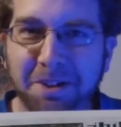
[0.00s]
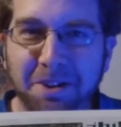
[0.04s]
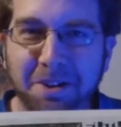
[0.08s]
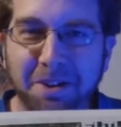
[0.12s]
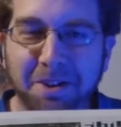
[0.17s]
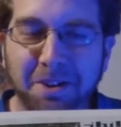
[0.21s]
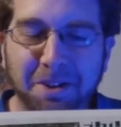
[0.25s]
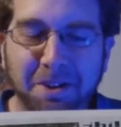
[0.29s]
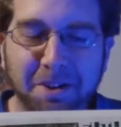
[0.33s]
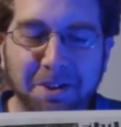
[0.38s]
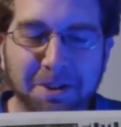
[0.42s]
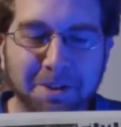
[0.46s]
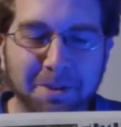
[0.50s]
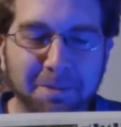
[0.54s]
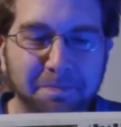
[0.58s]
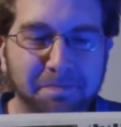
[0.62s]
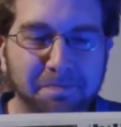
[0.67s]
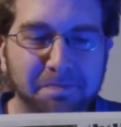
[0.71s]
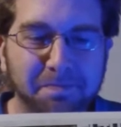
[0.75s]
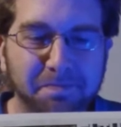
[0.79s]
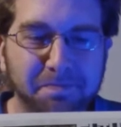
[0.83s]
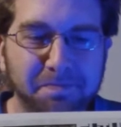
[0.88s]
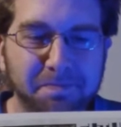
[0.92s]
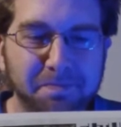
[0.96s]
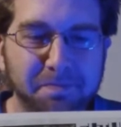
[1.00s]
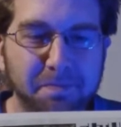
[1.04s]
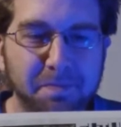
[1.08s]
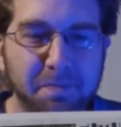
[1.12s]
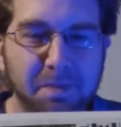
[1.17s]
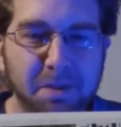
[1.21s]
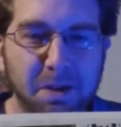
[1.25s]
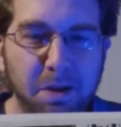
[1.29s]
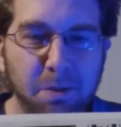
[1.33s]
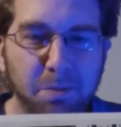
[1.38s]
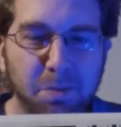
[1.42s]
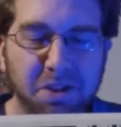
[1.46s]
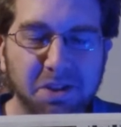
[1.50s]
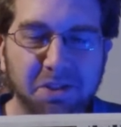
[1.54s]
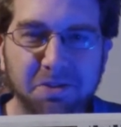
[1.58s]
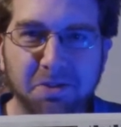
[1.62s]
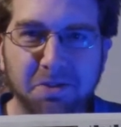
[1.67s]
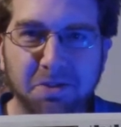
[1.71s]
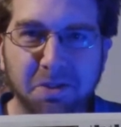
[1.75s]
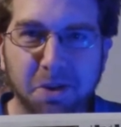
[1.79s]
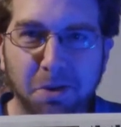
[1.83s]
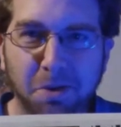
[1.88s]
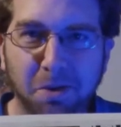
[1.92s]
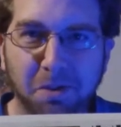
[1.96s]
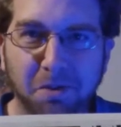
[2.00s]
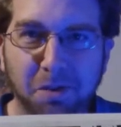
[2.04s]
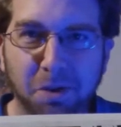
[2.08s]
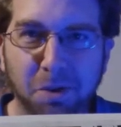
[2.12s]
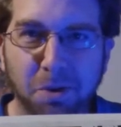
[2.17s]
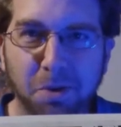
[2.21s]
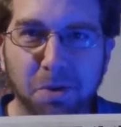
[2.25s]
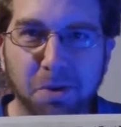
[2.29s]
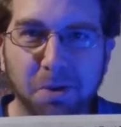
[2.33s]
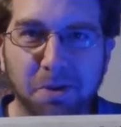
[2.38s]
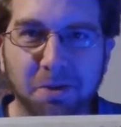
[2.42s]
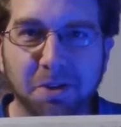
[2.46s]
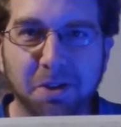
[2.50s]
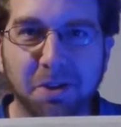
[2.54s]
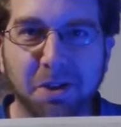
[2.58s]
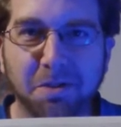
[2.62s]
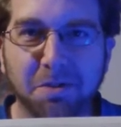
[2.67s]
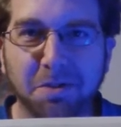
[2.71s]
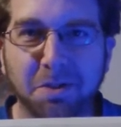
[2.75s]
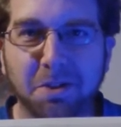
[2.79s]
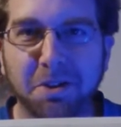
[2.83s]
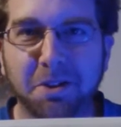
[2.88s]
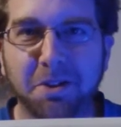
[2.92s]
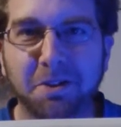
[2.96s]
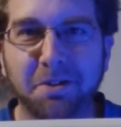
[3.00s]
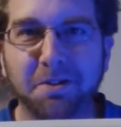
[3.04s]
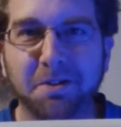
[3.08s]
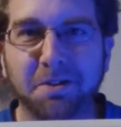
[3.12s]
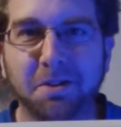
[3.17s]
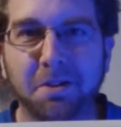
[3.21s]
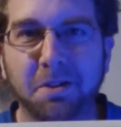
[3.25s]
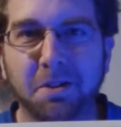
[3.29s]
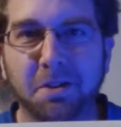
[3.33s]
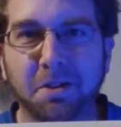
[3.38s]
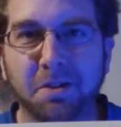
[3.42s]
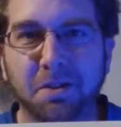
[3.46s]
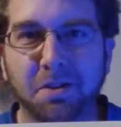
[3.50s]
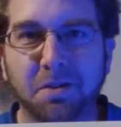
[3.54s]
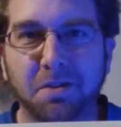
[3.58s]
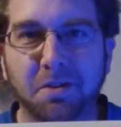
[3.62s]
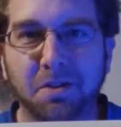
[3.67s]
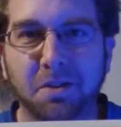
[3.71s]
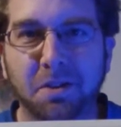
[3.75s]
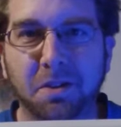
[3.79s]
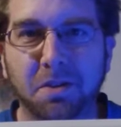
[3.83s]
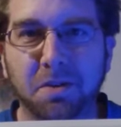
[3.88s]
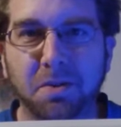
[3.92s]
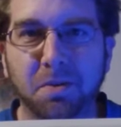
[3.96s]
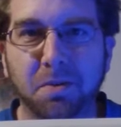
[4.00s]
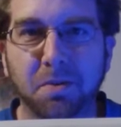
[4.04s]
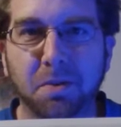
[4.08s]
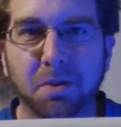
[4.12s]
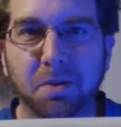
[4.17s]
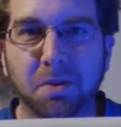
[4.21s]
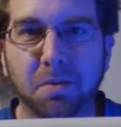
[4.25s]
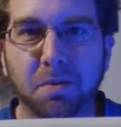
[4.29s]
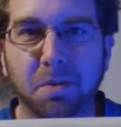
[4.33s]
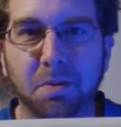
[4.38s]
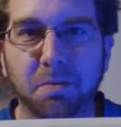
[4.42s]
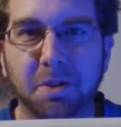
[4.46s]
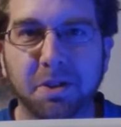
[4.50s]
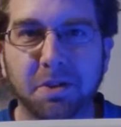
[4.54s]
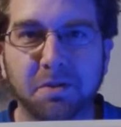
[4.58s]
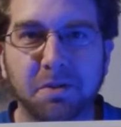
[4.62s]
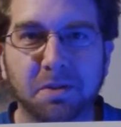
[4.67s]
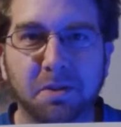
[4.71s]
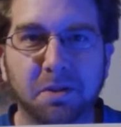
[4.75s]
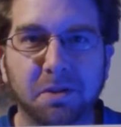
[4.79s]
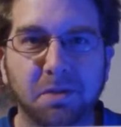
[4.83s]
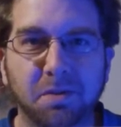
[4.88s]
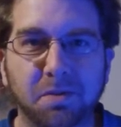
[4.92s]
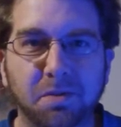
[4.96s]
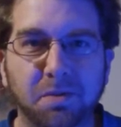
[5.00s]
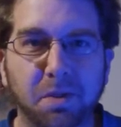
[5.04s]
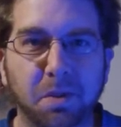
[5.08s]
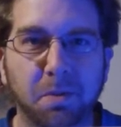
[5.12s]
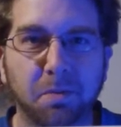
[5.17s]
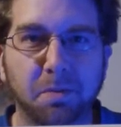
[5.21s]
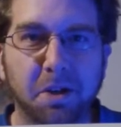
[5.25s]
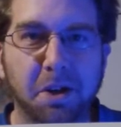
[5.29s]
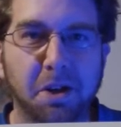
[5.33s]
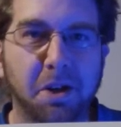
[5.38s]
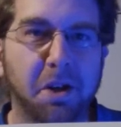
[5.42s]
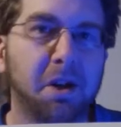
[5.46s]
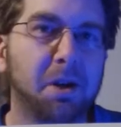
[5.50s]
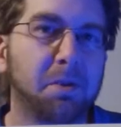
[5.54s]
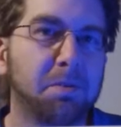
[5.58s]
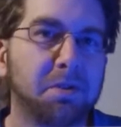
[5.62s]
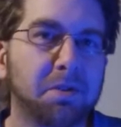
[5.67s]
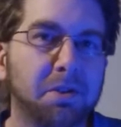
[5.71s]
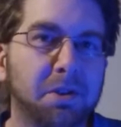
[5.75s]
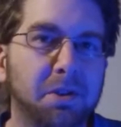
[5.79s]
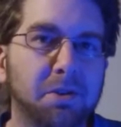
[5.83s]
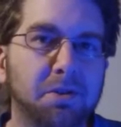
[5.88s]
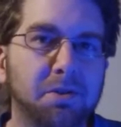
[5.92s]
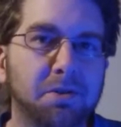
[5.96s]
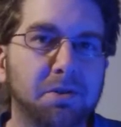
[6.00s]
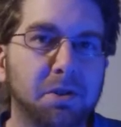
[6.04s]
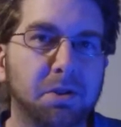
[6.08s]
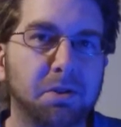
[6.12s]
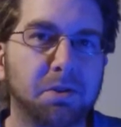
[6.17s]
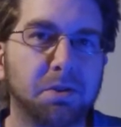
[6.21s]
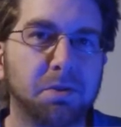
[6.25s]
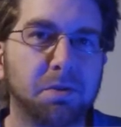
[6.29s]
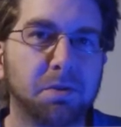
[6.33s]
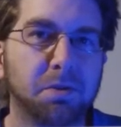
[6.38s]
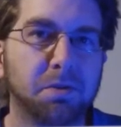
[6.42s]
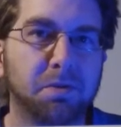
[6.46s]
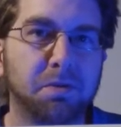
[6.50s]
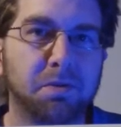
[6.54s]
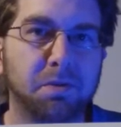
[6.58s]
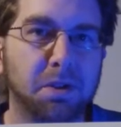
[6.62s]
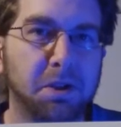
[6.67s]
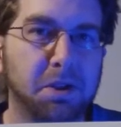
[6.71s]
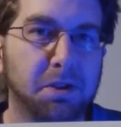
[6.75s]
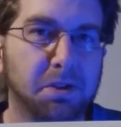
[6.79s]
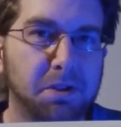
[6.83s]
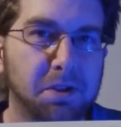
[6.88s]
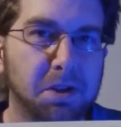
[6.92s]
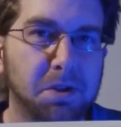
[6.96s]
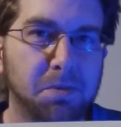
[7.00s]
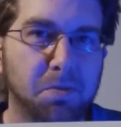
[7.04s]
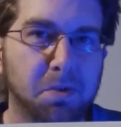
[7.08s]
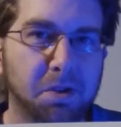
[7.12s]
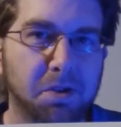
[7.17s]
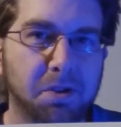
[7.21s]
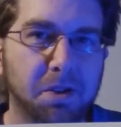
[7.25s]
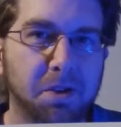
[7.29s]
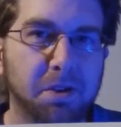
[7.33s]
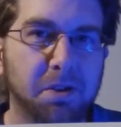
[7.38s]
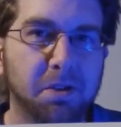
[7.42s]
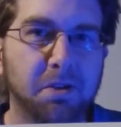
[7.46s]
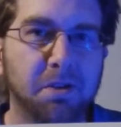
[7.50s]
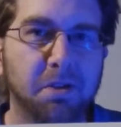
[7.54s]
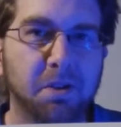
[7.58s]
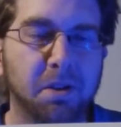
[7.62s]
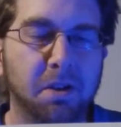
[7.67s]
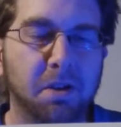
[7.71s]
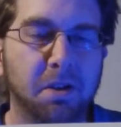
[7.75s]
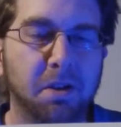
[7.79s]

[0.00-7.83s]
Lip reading: But this is Yara Flora on the cover here. This is the new Wonder Woman. She's from the Amazon jungles, like deep within.